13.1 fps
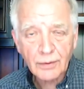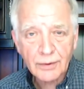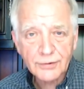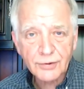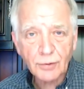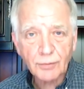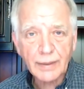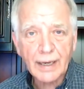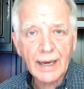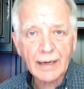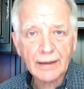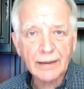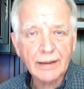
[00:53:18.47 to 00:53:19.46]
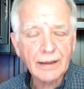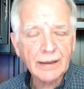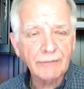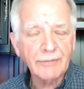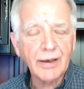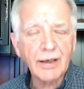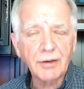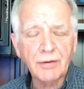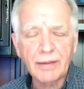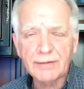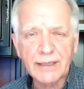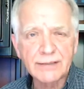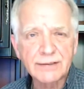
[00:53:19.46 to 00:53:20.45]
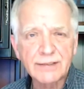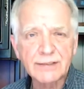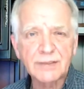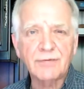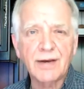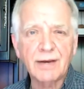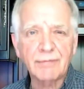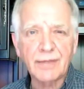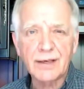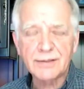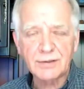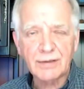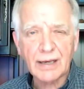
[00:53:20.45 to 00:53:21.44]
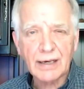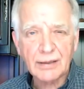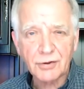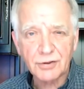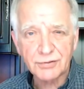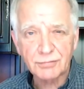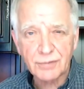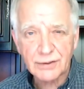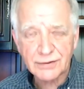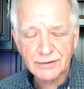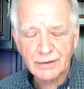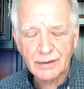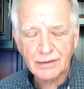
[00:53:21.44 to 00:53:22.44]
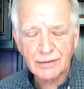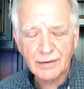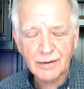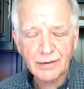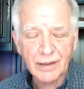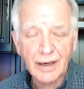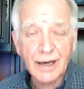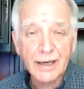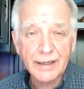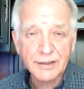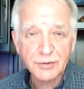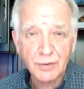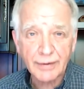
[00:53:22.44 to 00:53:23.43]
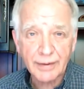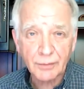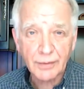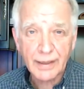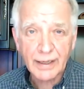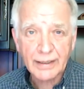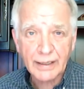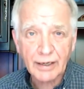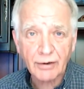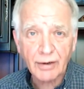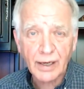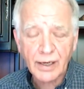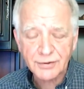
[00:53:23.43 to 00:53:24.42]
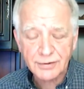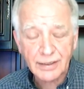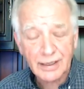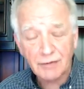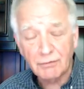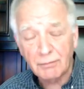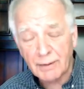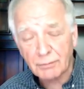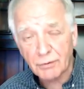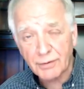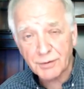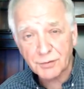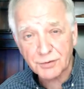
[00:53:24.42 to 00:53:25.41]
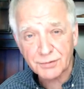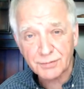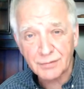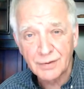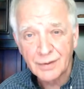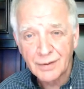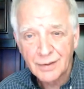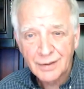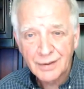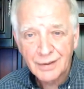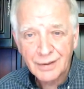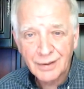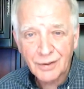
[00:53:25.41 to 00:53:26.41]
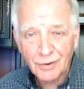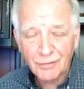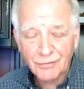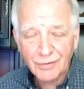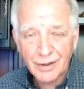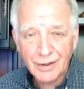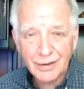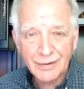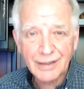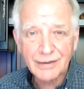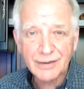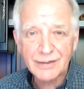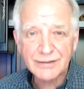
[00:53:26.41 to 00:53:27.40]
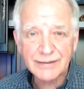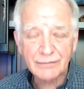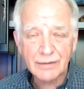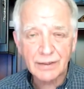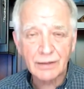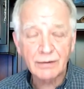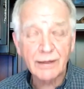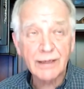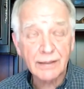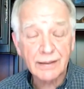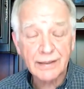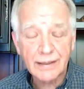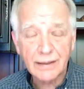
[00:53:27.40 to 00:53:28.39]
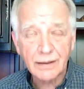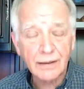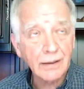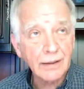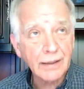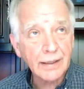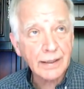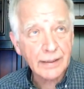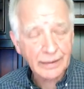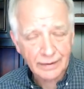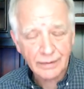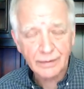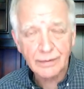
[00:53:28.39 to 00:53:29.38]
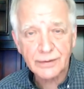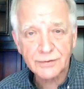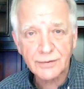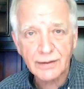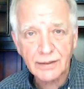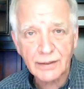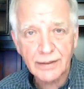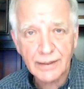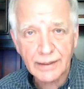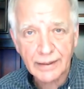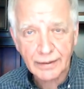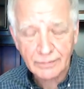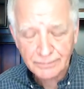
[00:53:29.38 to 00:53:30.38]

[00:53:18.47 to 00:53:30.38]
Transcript: so we had a, like a value, I think it was like $65,000 was the, the highest one that we had on our house. I can remember this was, you know, uh, 1970, 1980, it's 1980.